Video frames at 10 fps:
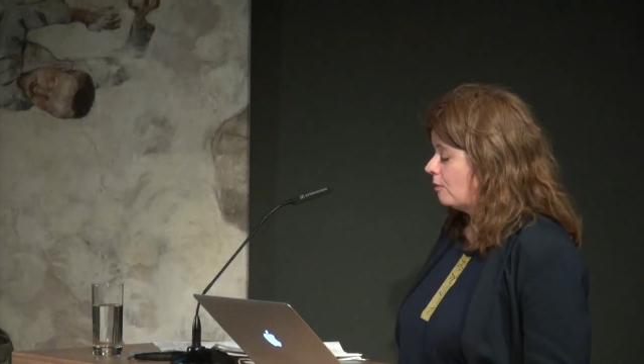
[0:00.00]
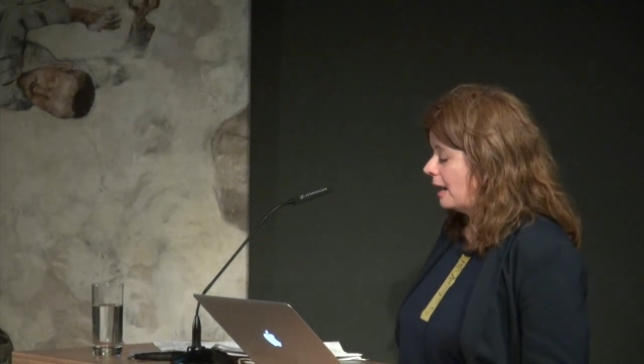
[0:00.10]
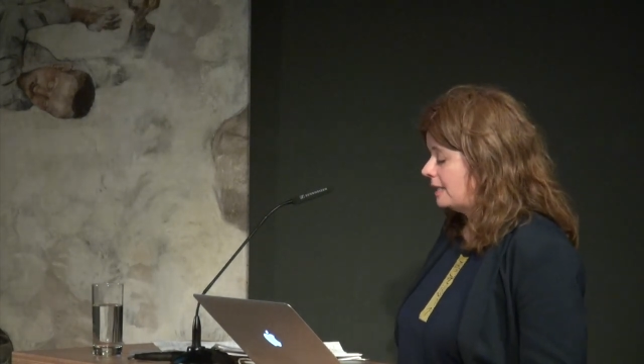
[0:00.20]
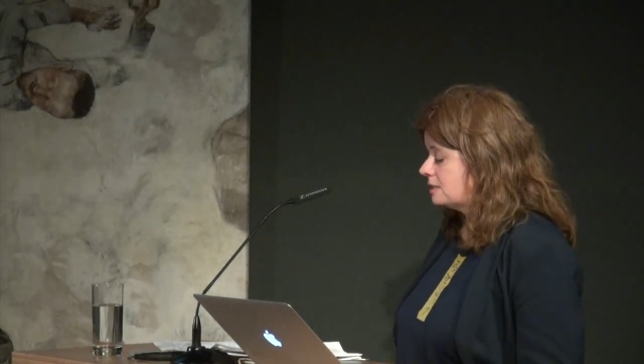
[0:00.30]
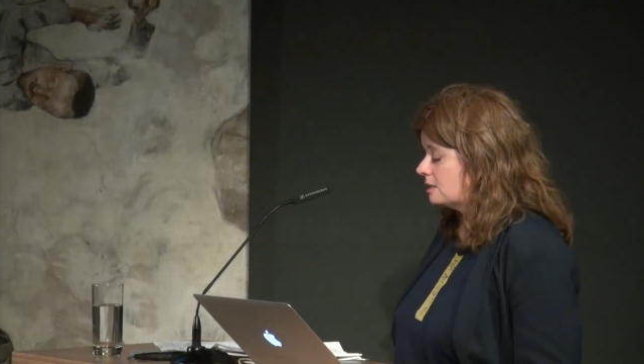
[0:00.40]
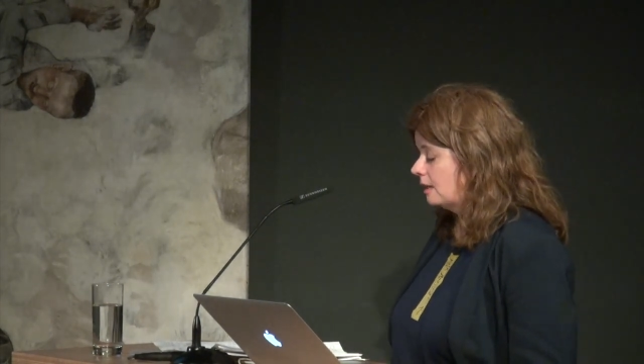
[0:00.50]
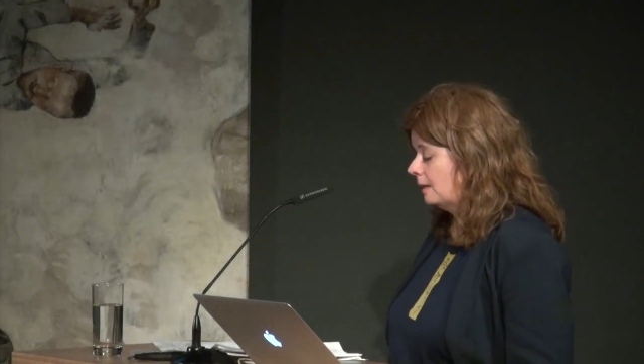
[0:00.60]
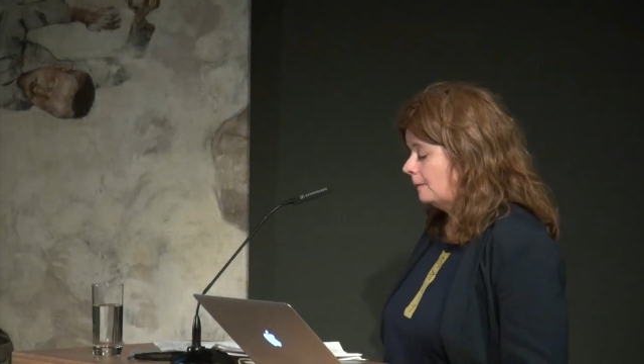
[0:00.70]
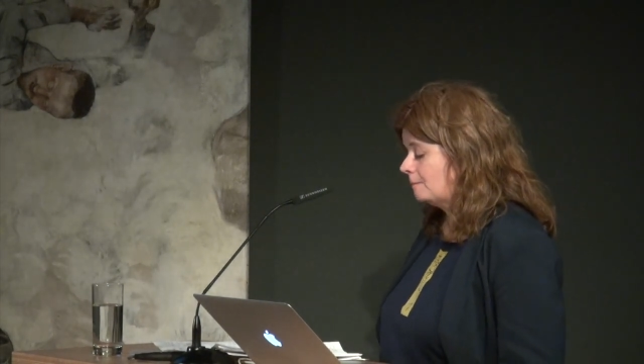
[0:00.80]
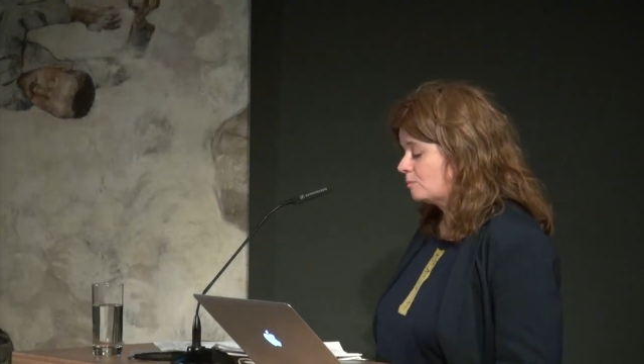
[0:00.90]
quite
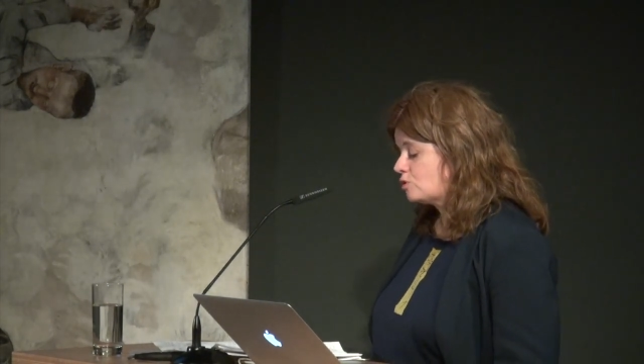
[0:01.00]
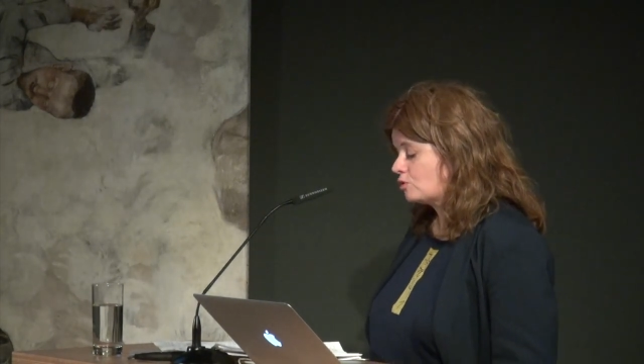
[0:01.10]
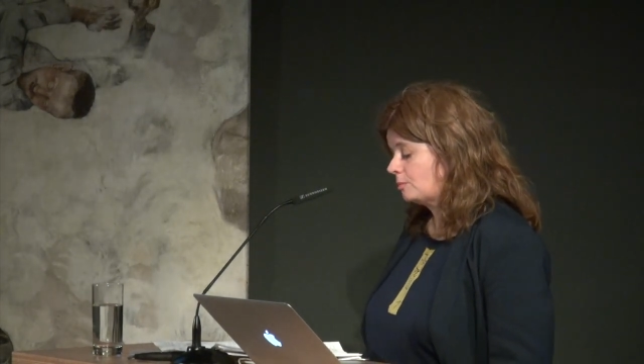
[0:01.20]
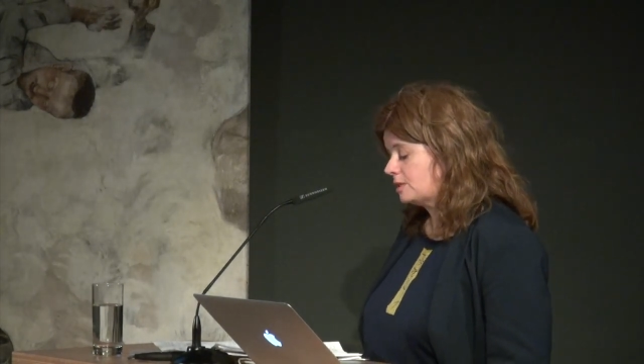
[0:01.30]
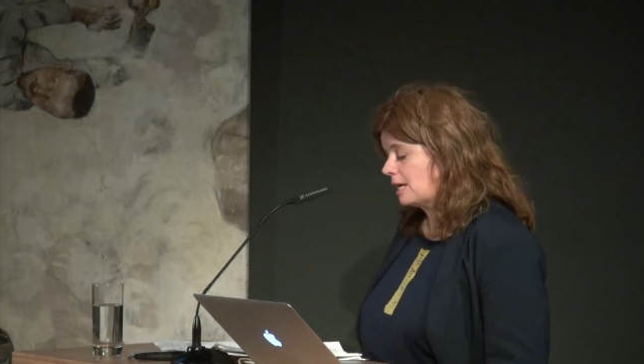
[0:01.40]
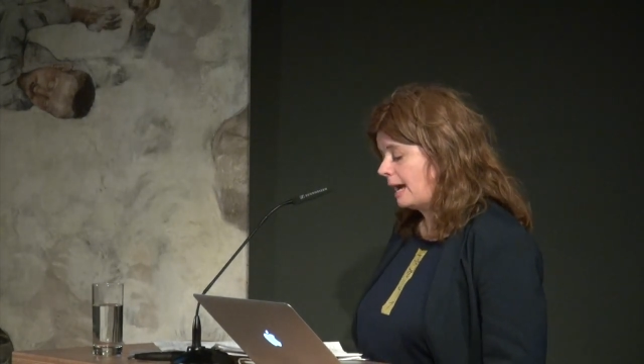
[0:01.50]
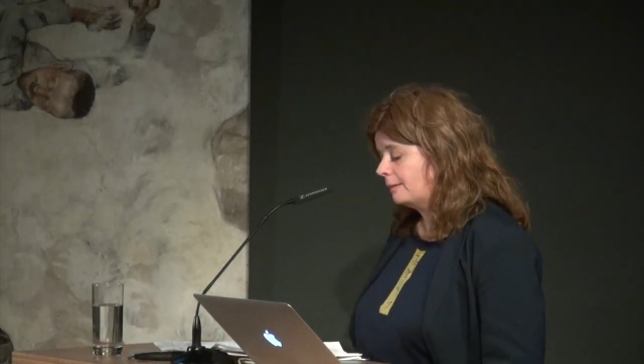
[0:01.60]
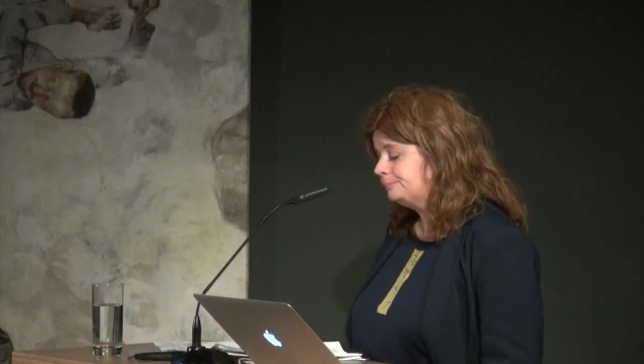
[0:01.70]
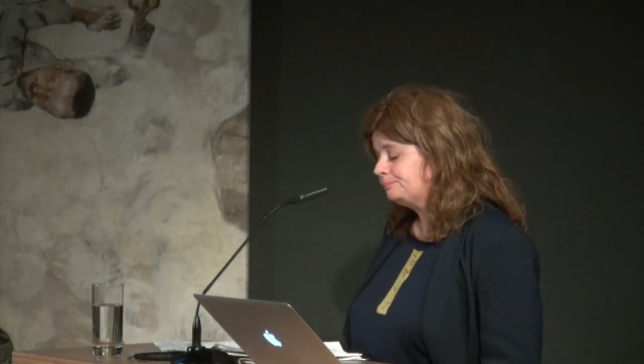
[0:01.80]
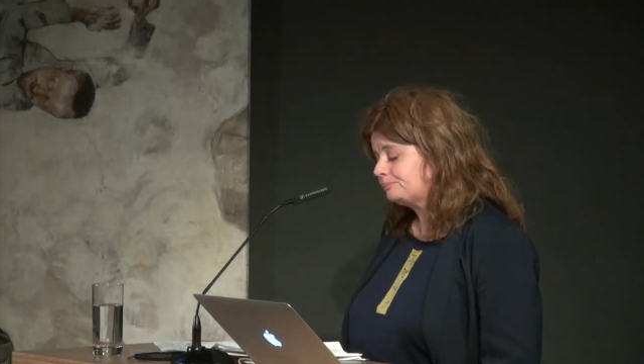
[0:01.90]
some
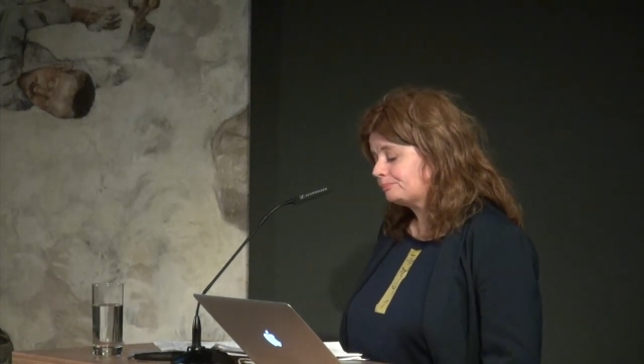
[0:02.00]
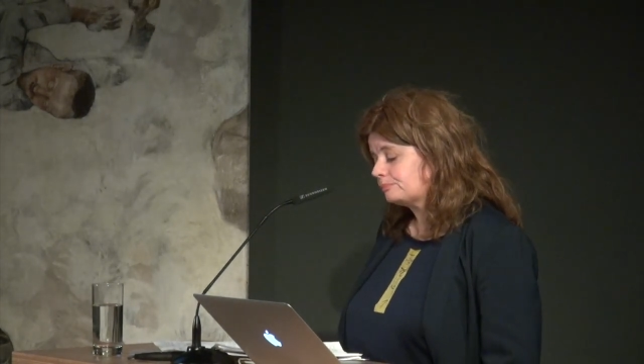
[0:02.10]
time.